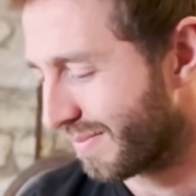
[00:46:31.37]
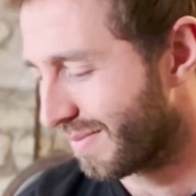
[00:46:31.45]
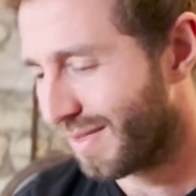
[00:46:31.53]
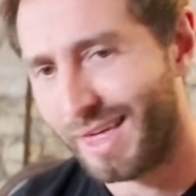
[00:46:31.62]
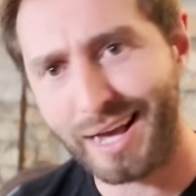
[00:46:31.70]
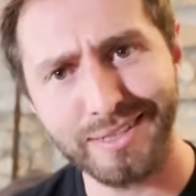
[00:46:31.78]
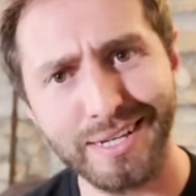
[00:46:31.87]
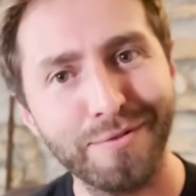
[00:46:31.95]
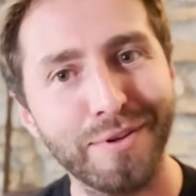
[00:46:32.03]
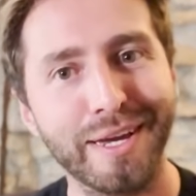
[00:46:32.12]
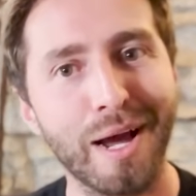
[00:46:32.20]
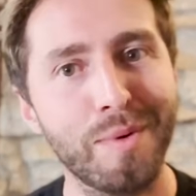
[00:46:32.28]
That's
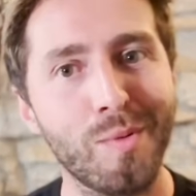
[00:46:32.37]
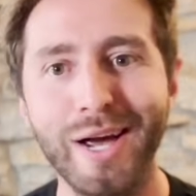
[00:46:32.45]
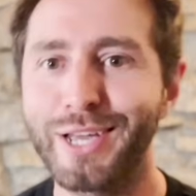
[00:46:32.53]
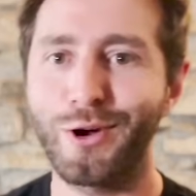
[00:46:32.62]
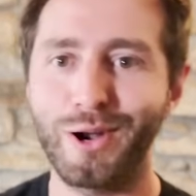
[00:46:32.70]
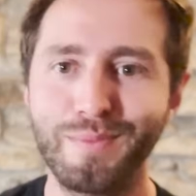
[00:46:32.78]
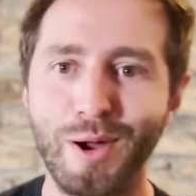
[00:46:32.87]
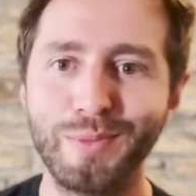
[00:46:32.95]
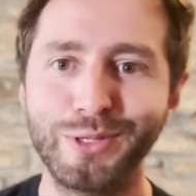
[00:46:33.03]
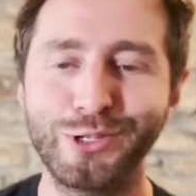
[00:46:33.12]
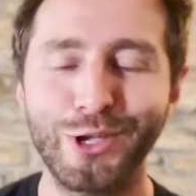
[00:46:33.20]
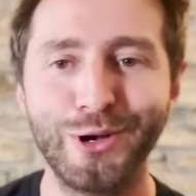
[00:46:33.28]
everything I've been working on at the
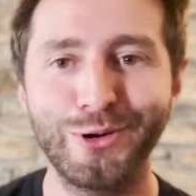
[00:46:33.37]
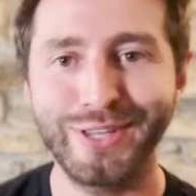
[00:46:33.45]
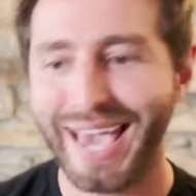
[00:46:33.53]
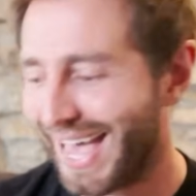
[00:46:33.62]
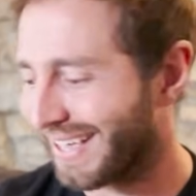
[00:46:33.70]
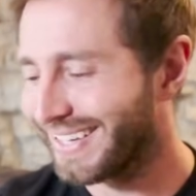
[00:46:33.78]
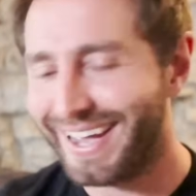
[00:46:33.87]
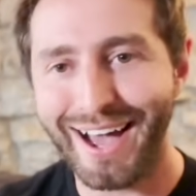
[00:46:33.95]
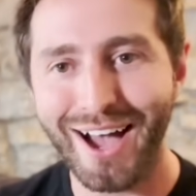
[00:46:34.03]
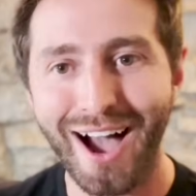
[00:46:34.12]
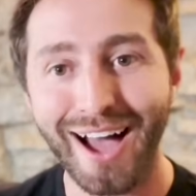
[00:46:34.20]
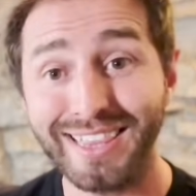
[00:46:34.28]
moment. So yeah,
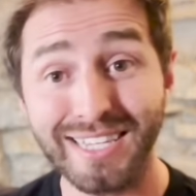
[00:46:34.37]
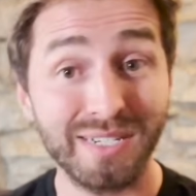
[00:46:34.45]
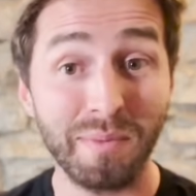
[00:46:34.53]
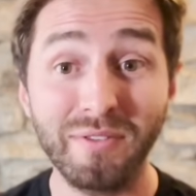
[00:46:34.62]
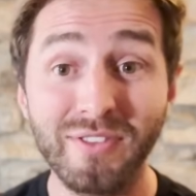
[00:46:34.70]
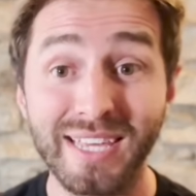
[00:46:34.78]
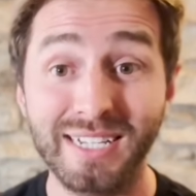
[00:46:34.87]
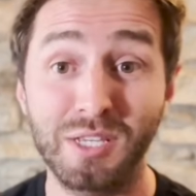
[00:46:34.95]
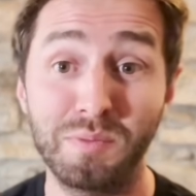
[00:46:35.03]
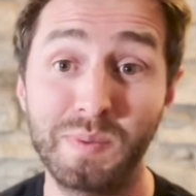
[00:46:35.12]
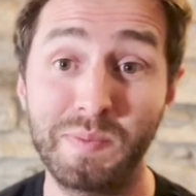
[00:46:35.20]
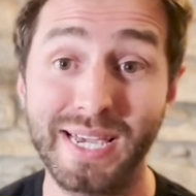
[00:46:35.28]
some other things
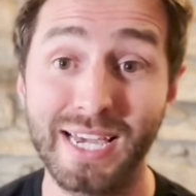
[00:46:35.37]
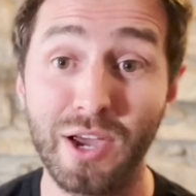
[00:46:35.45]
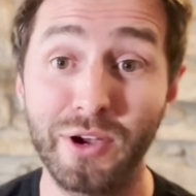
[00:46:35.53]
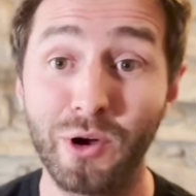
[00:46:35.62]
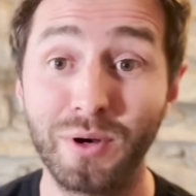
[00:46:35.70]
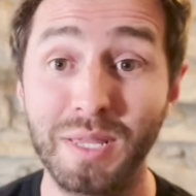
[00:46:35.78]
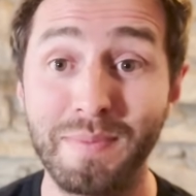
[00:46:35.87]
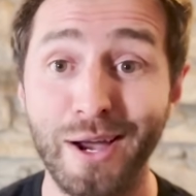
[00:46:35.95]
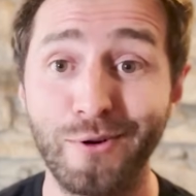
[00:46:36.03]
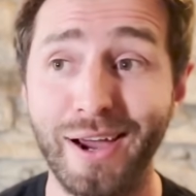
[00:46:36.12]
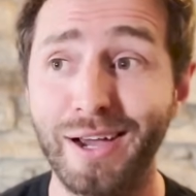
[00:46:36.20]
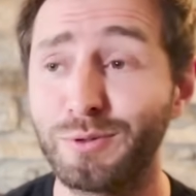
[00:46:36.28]
that's been going on in the
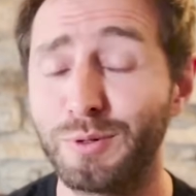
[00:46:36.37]
background.